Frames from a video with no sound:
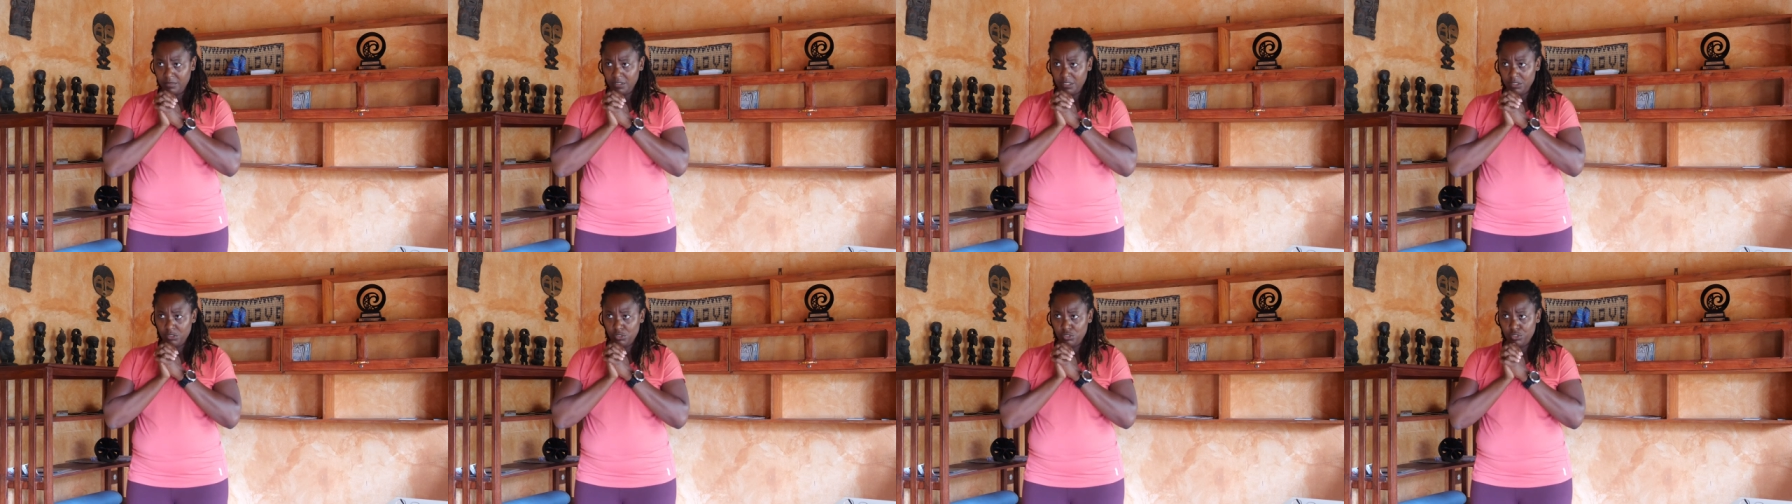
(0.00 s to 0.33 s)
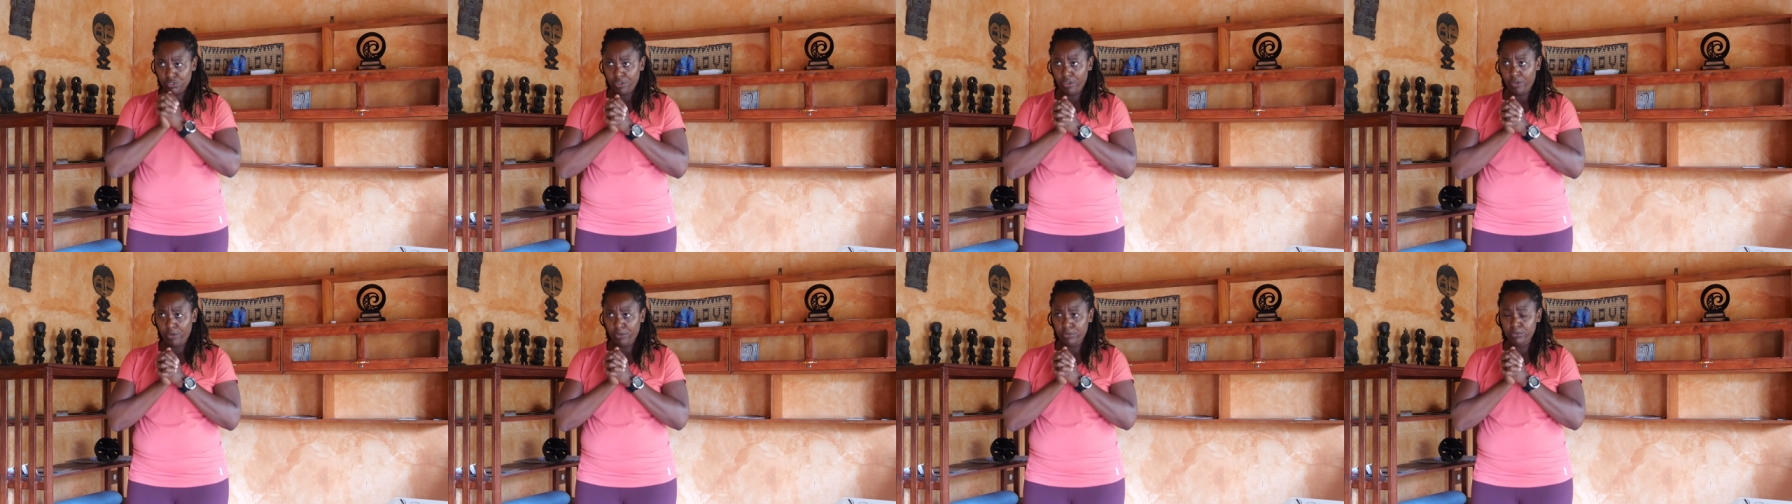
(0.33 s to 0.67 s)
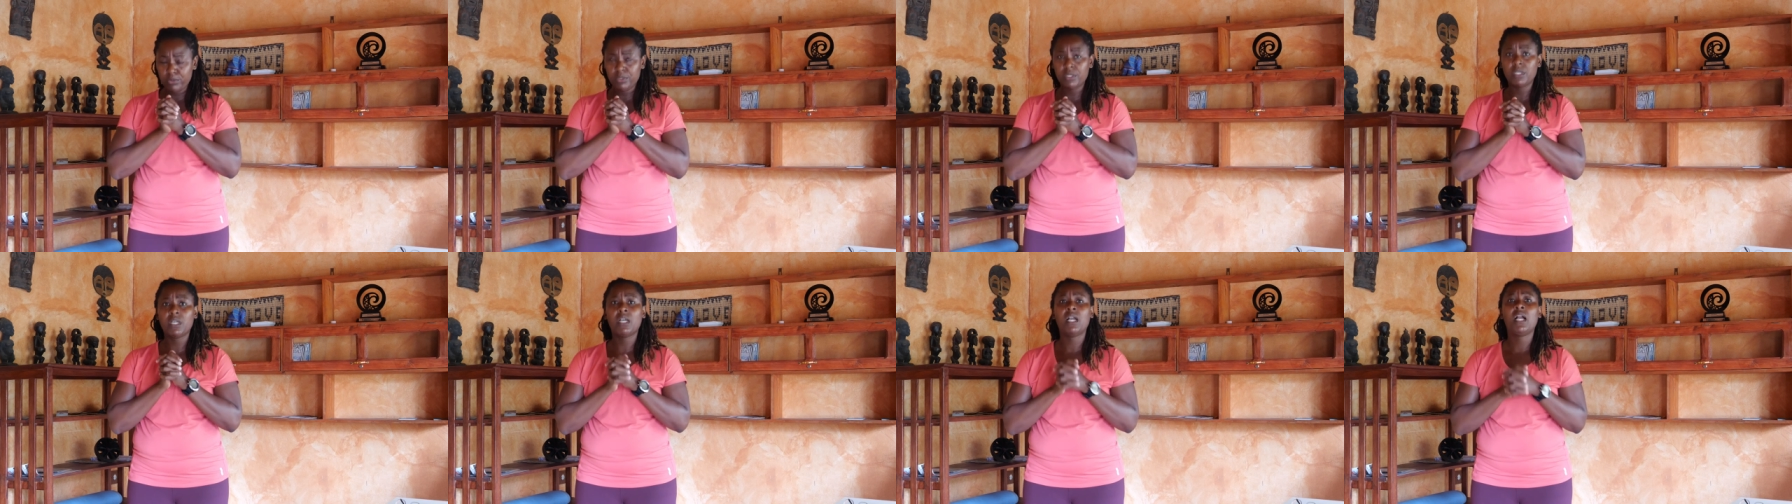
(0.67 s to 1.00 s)

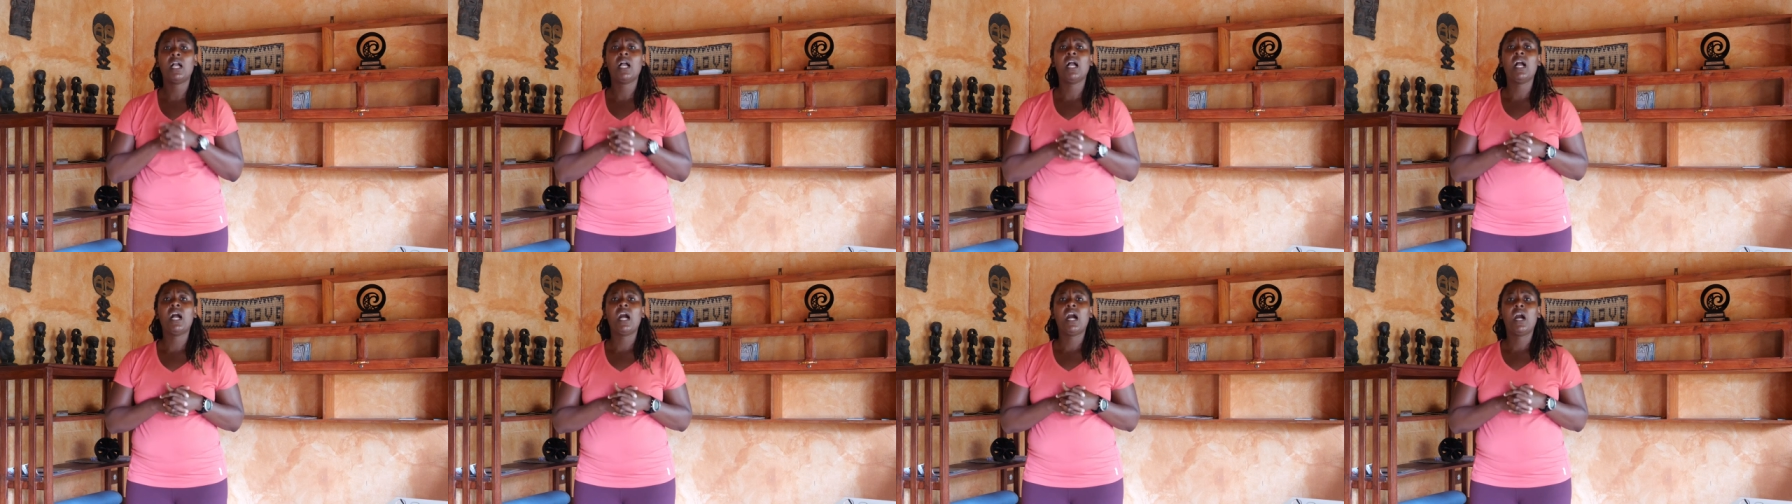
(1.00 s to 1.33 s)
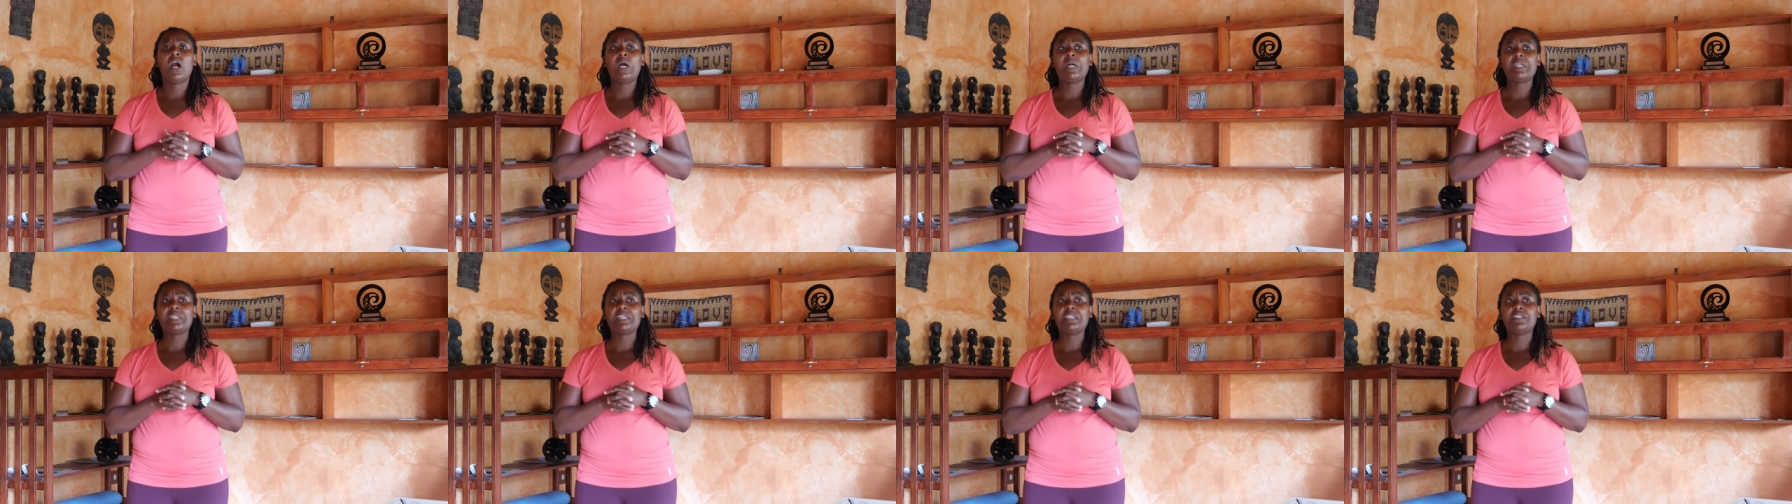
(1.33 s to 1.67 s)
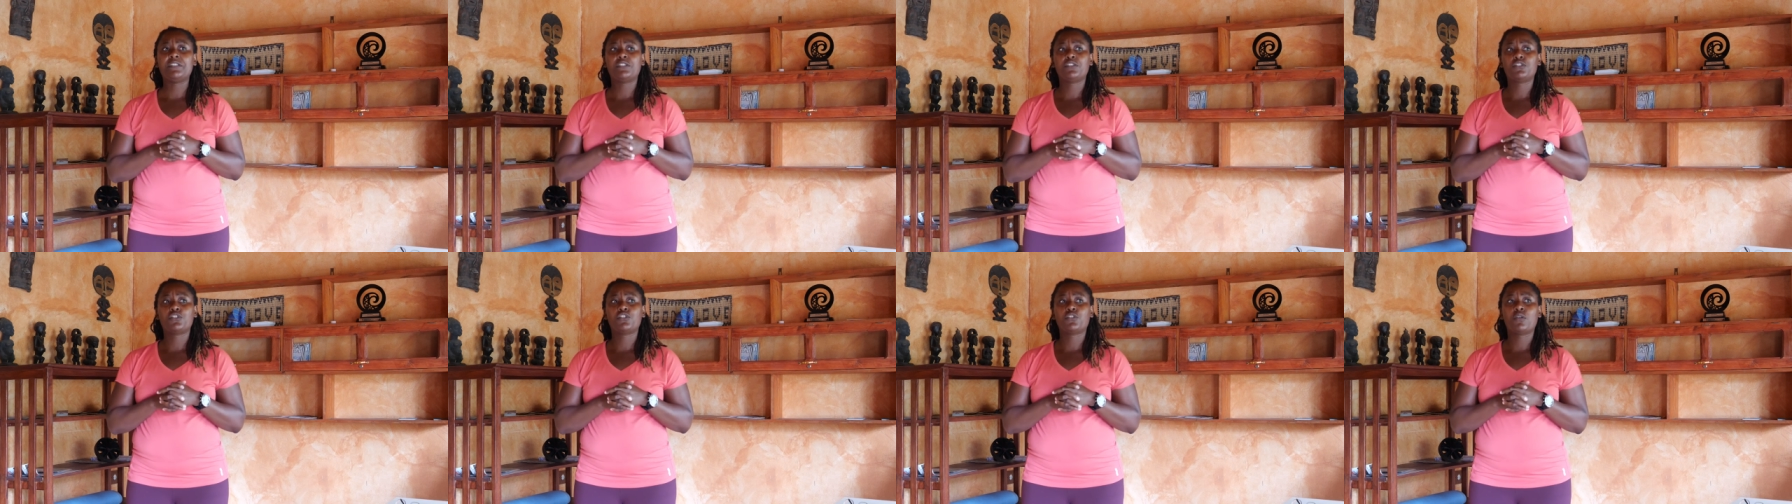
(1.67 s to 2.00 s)
so I
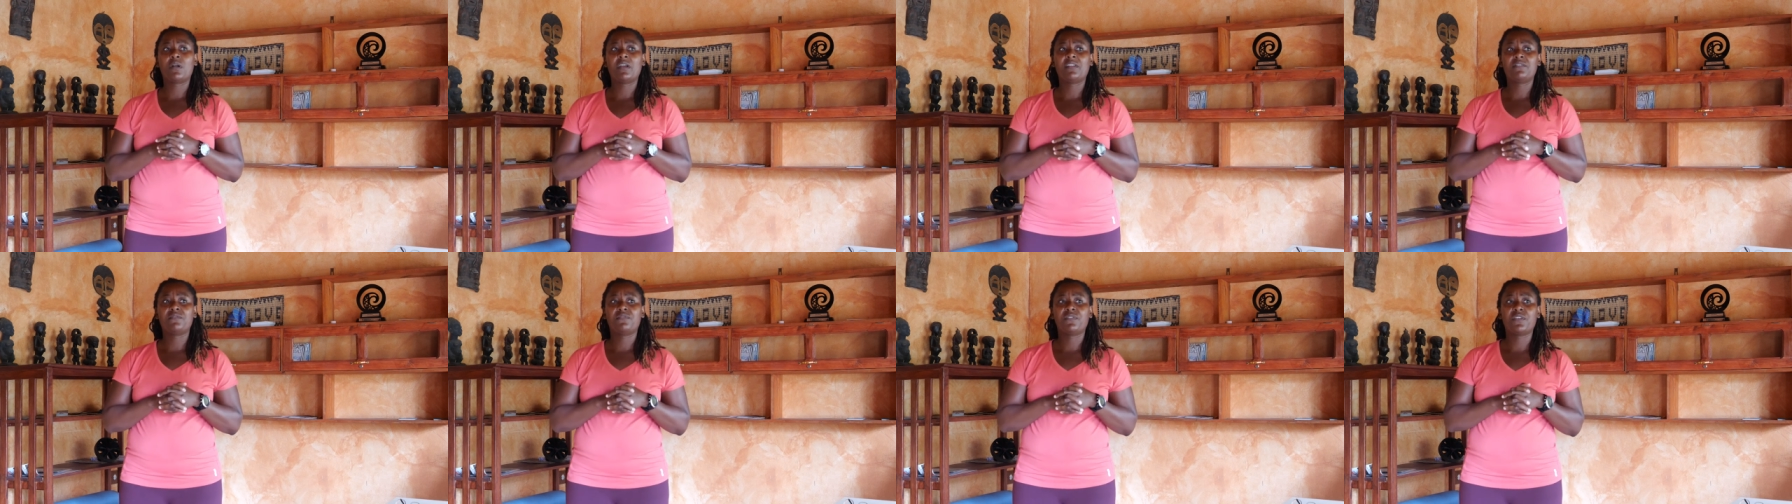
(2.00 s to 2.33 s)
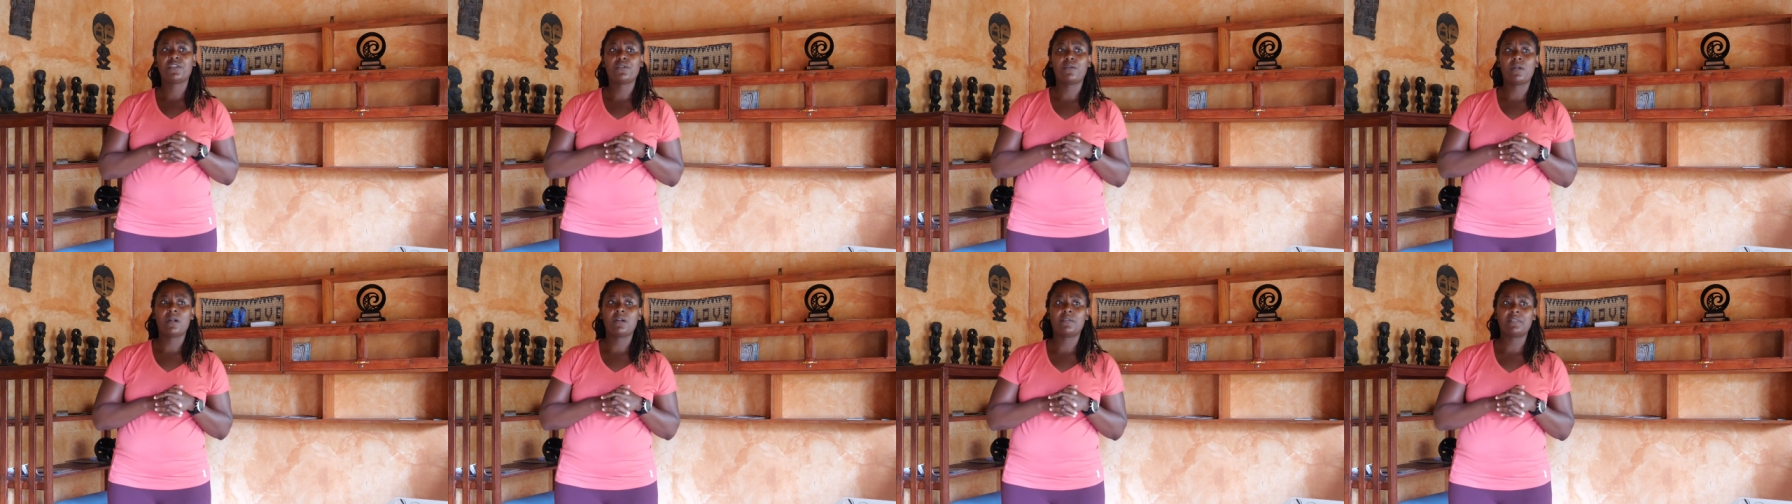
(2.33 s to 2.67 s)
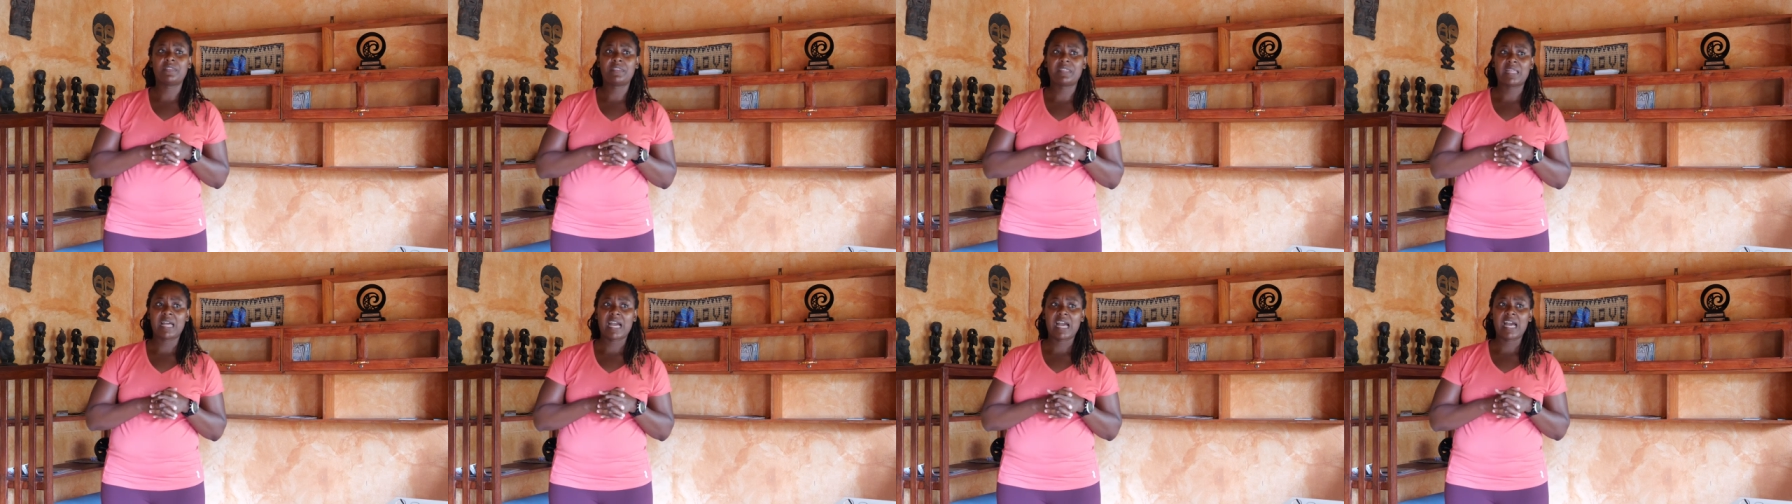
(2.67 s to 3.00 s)
need to try and figure
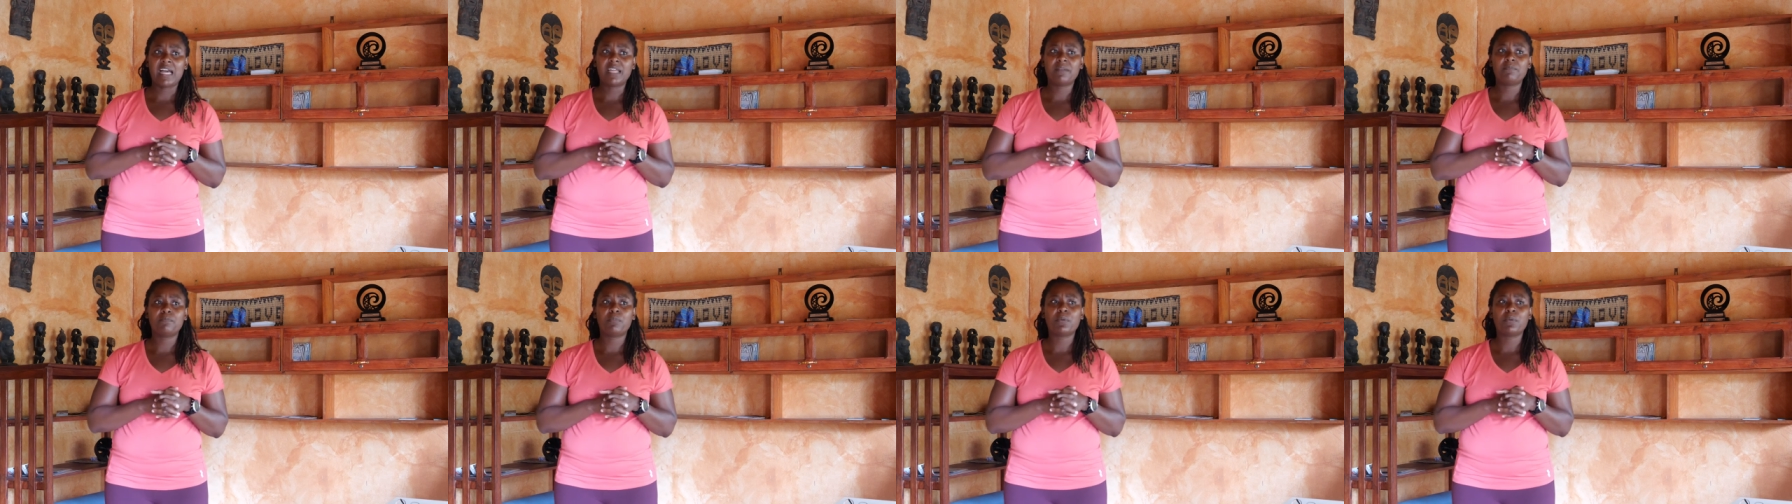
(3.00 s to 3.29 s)
out that,